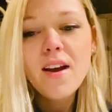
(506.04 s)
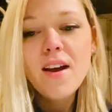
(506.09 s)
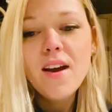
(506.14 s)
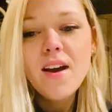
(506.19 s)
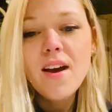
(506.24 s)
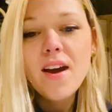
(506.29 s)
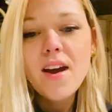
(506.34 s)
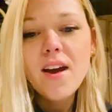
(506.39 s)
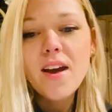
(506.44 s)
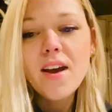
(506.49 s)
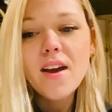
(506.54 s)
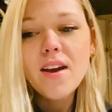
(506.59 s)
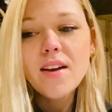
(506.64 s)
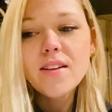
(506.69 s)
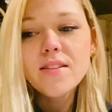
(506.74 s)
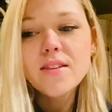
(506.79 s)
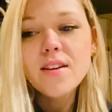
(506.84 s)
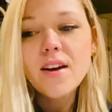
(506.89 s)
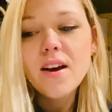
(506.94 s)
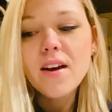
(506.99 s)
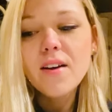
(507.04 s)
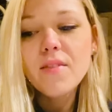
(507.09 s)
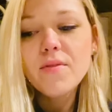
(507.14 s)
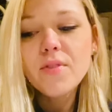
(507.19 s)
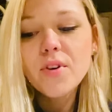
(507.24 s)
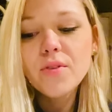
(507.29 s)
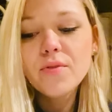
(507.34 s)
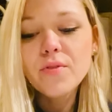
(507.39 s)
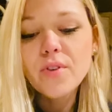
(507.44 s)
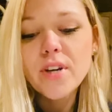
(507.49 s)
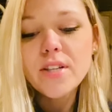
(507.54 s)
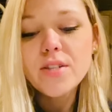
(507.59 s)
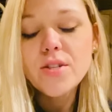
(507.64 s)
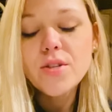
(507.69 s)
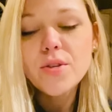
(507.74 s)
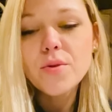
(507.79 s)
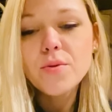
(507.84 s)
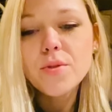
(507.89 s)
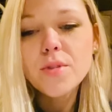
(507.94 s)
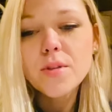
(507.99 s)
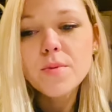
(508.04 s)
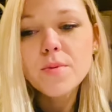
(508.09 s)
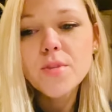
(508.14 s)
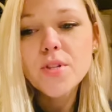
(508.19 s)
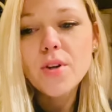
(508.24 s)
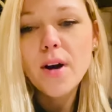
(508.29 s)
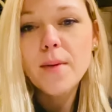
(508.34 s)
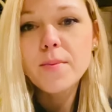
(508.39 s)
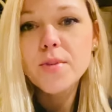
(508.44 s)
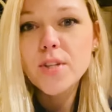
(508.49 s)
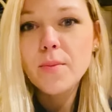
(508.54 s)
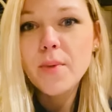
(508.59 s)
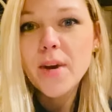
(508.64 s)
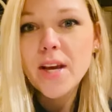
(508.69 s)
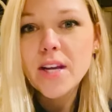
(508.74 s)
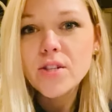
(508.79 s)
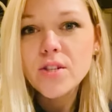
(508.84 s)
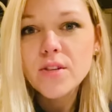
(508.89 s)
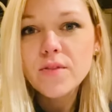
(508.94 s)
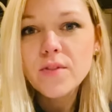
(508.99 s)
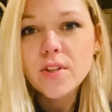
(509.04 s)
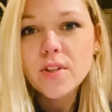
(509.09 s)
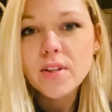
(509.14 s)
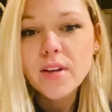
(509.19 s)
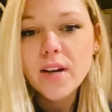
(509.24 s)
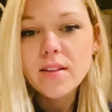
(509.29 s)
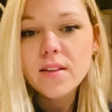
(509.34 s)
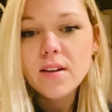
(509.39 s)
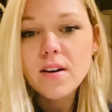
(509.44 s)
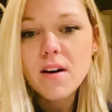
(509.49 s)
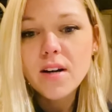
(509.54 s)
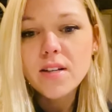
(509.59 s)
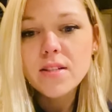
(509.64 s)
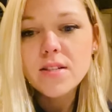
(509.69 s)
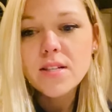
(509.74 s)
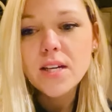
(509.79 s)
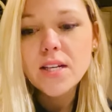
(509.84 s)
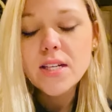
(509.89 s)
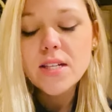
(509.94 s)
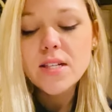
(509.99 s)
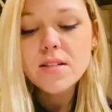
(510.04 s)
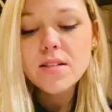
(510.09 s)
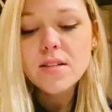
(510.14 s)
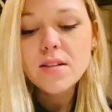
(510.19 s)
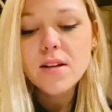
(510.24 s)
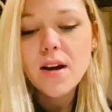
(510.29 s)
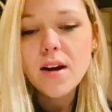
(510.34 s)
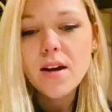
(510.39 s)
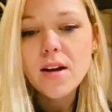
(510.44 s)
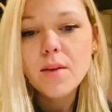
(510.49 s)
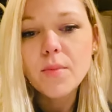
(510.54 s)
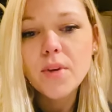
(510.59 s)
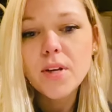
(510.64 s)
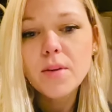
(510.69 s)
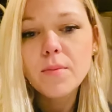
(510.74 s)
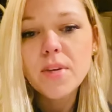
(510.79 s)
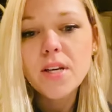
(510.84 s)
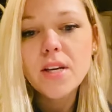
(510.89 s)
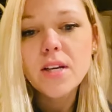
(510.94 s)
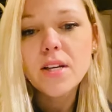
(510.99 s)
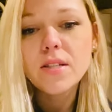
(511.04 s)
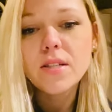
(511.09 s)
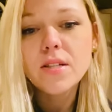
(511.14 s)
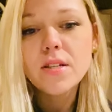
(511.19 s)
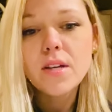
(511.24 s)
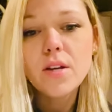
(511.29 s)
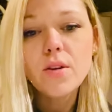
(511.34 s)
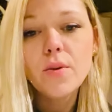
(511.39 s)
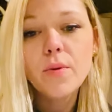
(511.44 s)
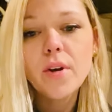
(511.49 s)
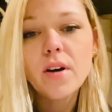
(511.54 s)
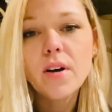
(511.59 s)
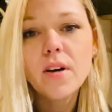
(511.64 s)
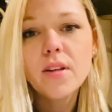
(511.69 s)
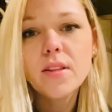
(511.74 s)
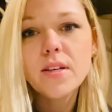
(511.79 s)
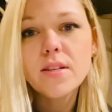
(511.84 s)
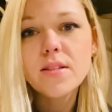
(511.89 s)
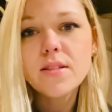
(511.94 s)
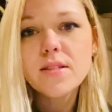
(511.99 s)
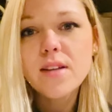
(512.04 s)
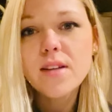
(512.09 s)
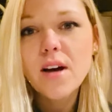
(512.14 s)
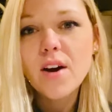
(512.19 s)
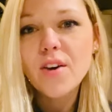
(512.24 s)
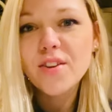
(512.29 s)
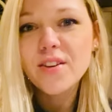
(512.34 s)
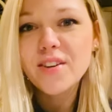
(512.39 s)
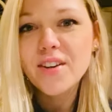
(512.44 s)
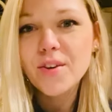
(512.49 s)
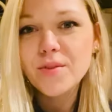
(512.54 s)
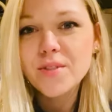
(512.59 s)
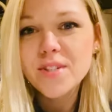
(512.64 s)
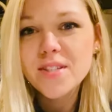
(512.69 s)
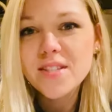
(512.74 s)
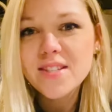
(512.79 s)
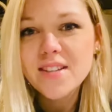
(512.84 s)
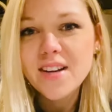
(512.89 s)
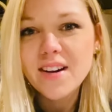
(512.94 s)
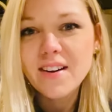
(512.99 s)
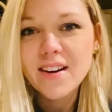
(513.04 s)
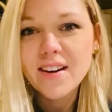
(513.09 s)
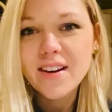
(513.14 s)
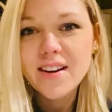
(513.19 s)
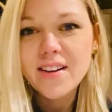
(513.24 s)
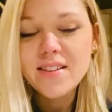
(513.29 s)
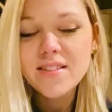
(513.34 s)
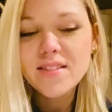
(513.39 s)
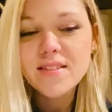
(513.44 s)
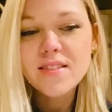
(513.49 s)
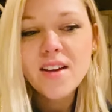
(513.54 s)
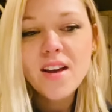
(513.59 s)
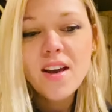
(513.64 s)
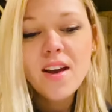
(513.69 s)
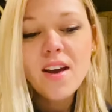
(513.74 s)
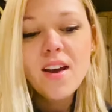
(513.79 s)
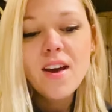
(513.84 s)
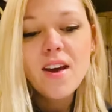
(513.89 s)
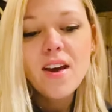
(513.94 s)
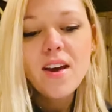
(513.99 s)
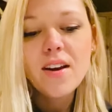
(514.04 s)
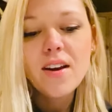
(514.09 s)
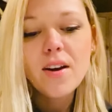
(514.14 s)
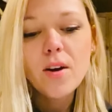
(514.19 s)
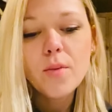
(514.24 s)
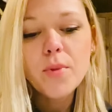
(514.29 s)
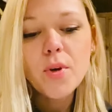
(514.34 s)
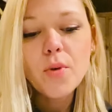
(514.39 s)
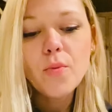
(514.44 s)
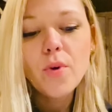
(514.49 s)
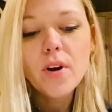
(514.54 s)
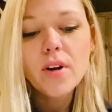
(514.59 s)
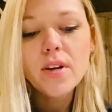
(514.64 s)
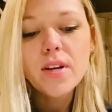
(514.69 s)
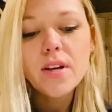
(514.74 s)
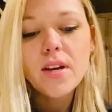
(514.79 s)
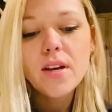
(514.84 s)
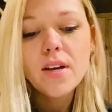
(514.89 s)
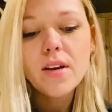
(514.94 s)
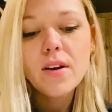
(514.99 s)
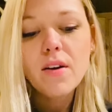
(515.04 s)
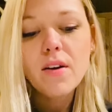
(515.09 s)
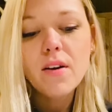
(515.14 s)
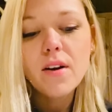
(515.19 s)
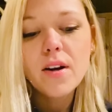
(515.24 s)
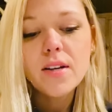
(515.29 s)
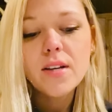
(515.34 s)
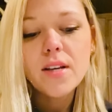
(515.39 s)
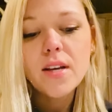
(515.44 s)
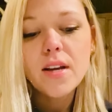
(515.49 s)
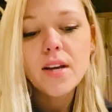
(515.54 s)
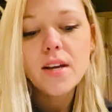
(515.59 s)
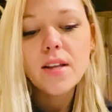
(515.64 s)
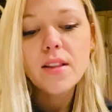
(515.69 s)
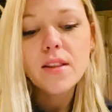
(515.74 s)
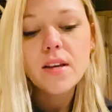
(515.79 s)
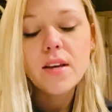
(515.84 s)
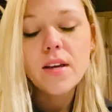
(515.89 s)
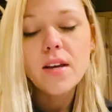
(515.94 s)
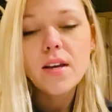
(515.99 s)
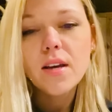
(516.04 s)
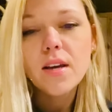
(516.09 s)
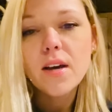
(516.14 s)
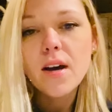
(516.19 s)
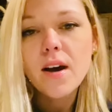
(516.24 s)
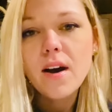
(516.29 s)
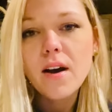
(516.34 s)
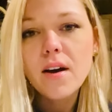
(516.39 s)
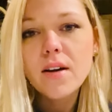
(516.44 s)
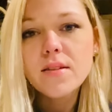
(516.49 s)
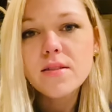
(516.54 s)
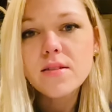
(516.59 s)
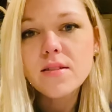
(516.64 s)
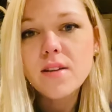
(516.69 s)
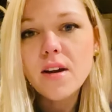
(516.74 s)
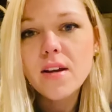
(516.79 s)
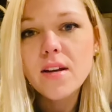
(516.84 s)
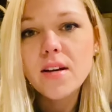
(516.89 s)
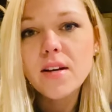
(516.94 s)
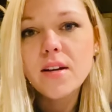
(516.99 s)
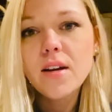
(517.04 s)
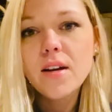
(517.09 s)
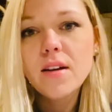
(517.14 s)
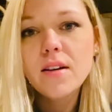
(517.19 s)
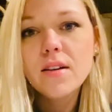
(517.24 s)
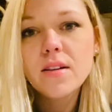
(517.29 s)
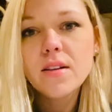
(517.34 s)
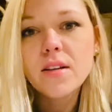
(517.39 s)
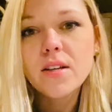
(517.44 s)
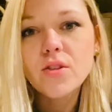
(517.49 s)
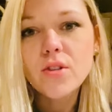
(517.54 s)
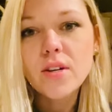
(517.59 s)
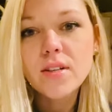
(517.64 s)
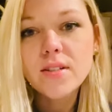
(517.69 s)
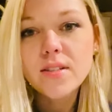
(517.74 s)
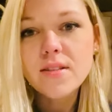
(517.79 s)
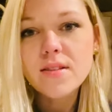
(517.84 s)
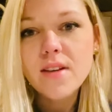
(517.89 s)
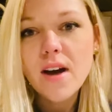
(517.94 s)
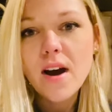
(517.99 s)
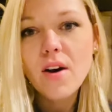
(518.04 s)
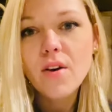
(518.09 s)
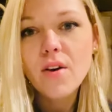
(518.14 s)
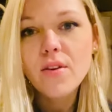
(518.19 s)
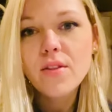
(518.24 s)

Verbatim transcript: and uh, feel free to subscribe to the page if you like the content. I am going to be continuing on this South Node series, and I'll be working on getting the uh, Sun conjunct South